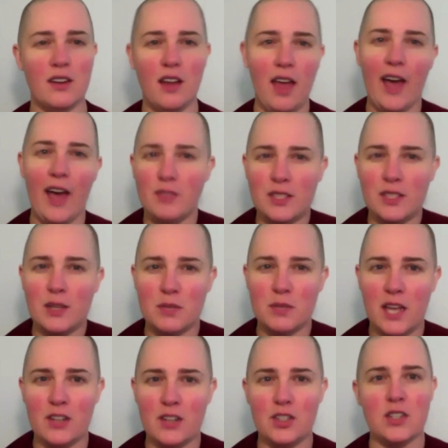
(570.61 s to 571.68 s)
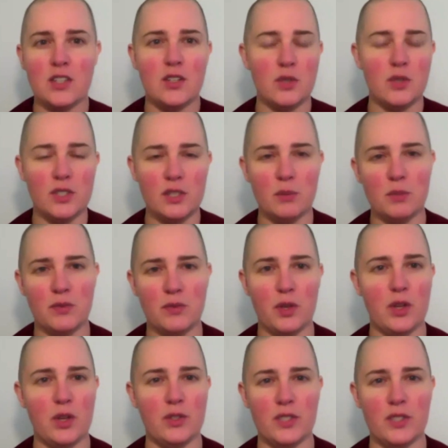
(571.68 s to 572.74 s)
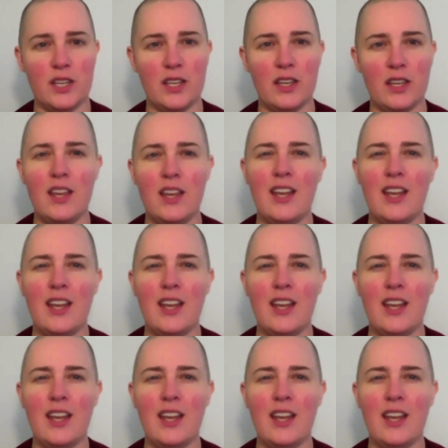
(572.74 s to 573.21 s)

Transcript: have some tension or some difficulty,